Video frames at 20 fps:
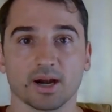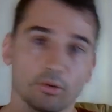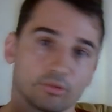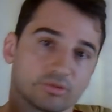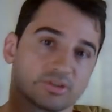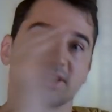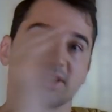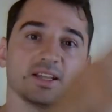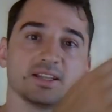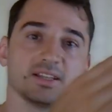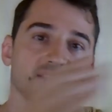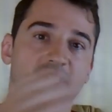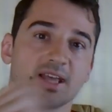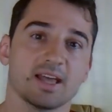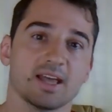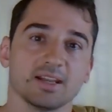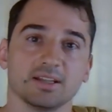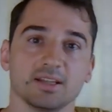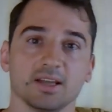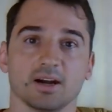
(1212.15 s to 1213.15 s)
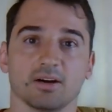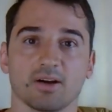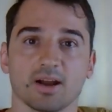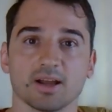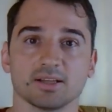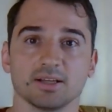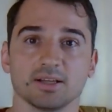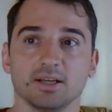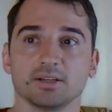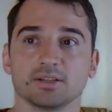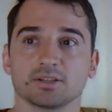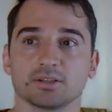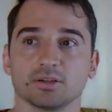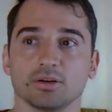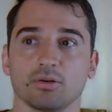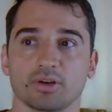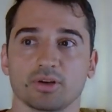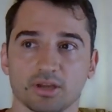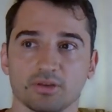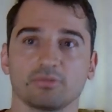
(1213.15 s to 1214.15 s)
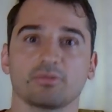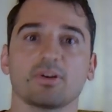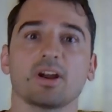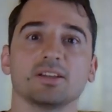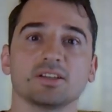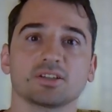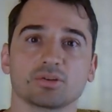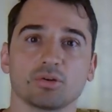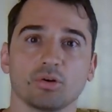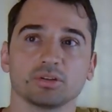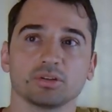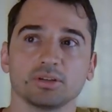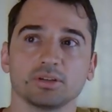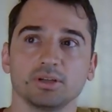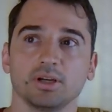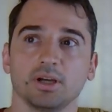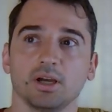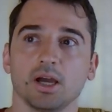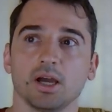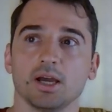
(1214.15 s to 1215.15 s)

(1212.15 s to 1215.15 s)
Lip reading: there or send the data there, right? So can you write this code?